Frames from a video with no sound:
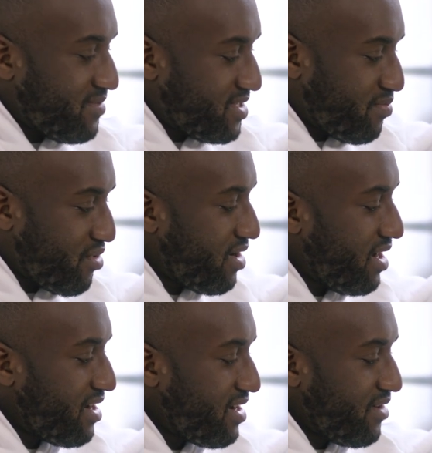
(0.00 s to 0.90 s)
comes the
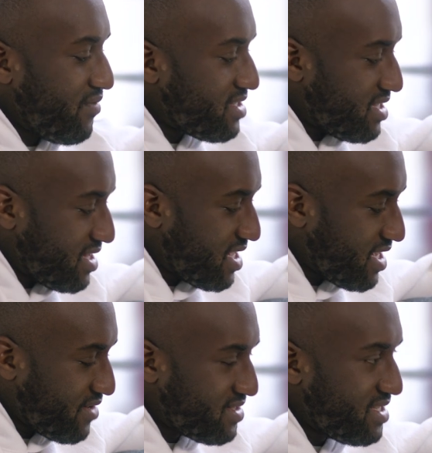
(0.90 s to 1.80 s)
print. It wasn't
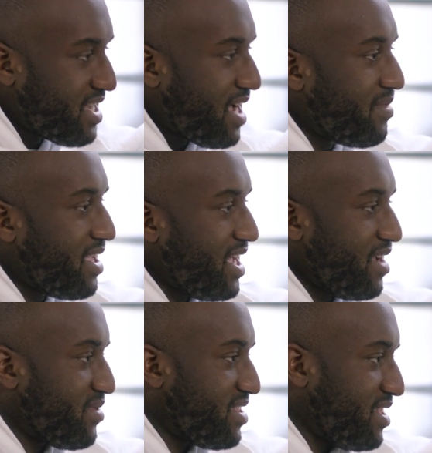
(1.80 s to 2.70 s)
it was the
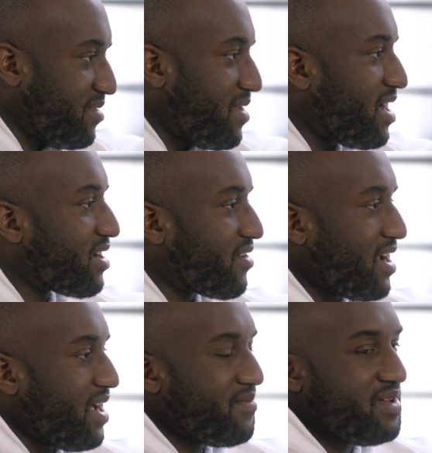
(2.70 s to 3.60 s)
damier, but then the
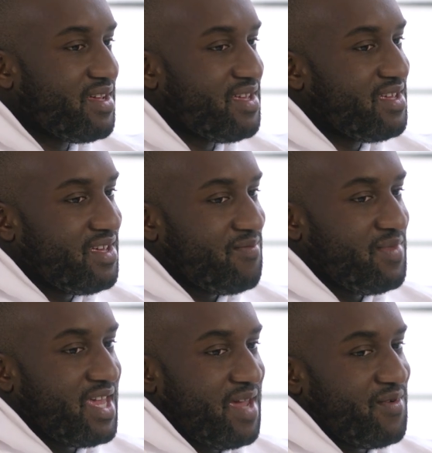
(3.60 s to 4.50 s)
monogram.
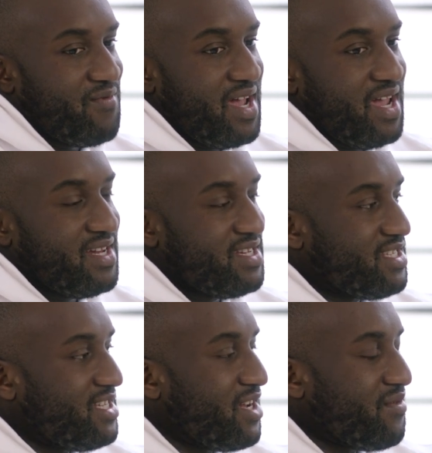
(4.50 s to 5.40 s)
became a way to
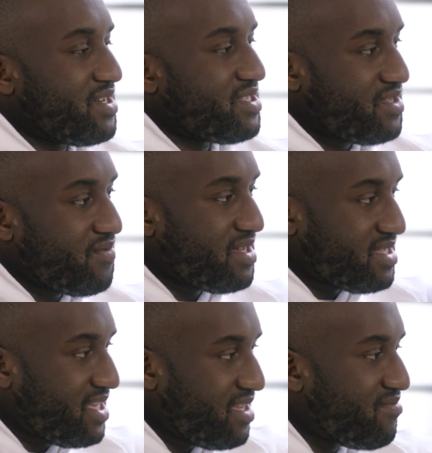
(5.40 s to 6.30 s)
distinguish the
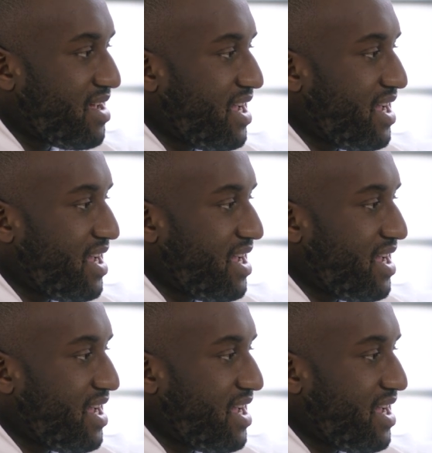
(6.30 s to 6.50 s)
ones he